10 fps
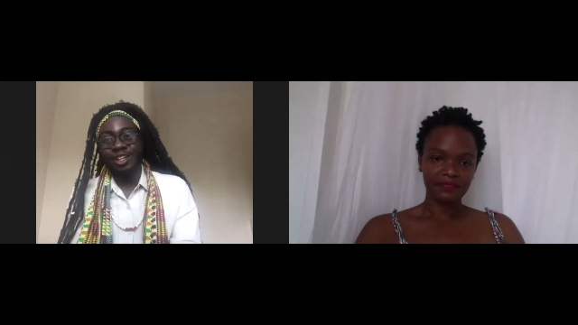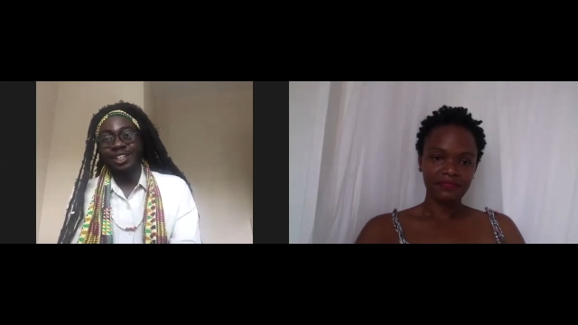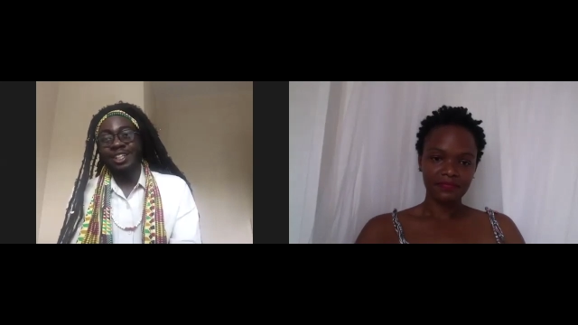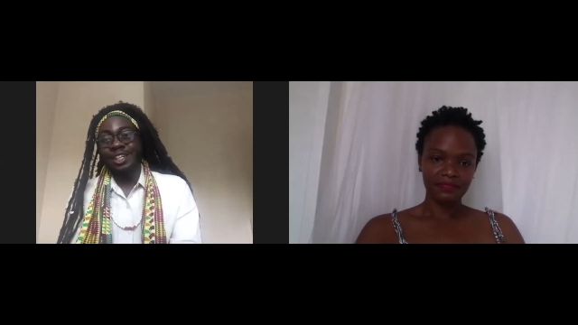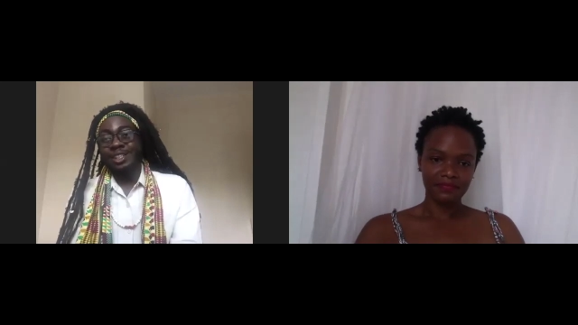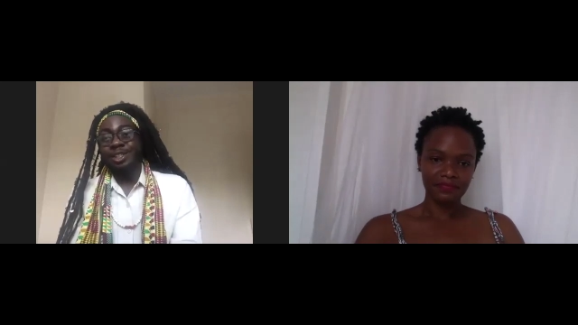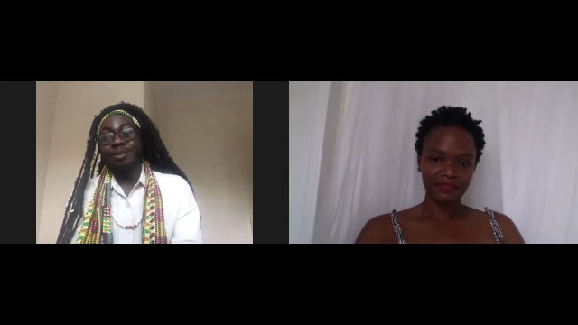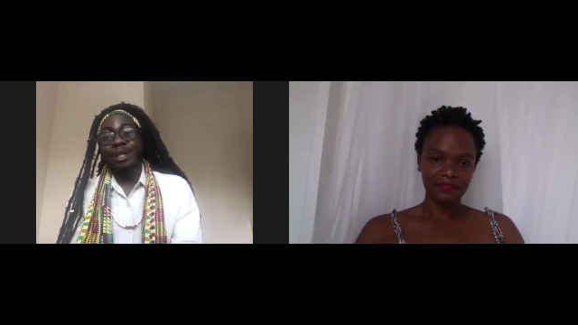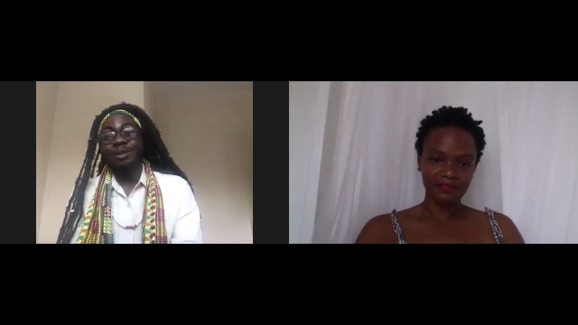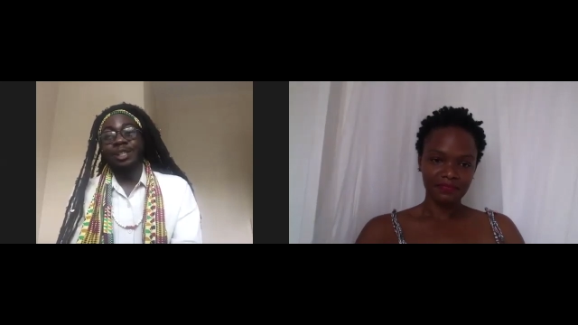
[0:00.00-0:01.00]
Speaker 1: Mm.
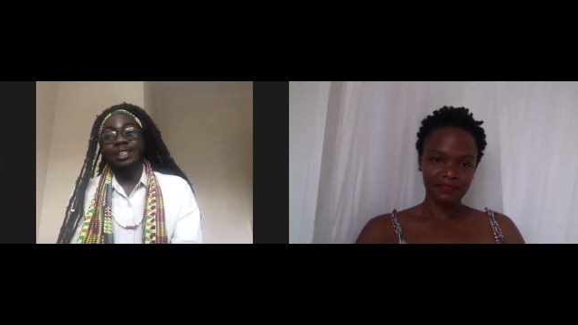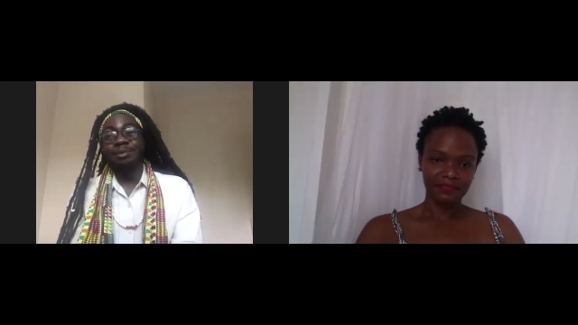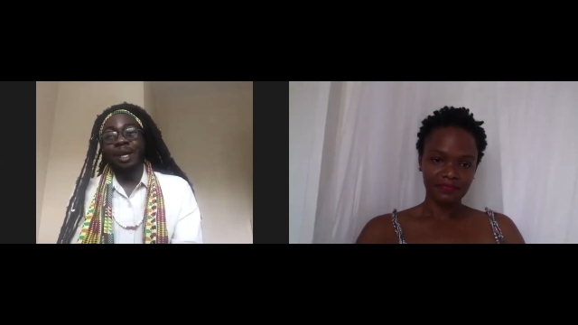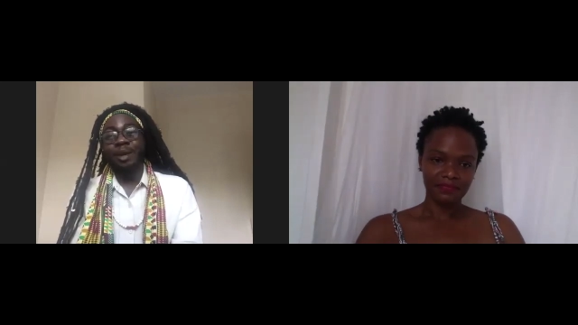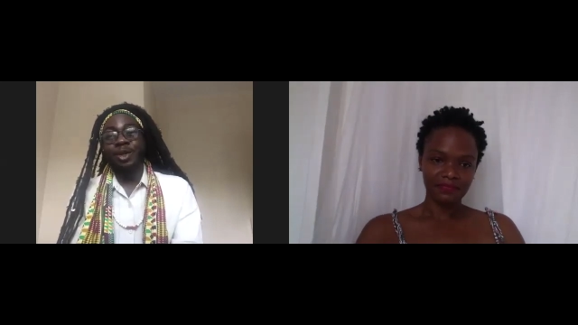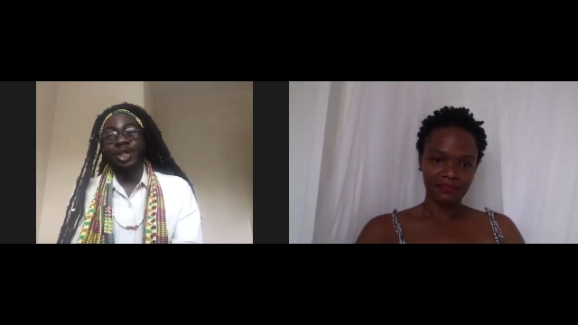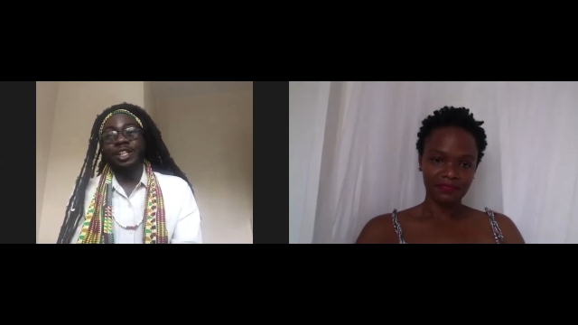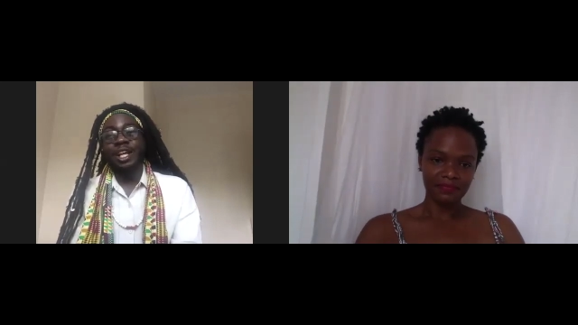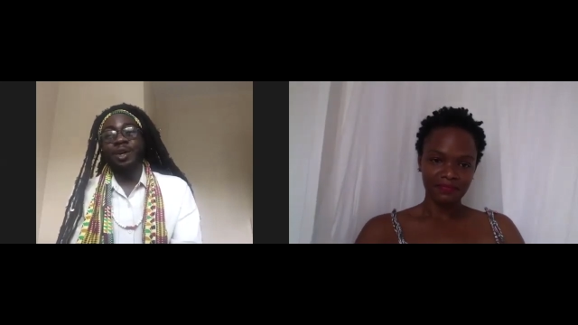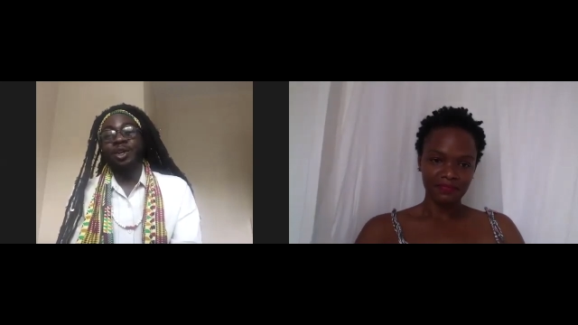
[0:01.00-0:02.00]
Sometimes I just
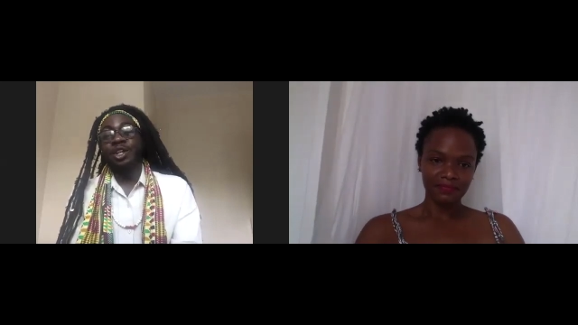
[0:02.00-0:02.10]
like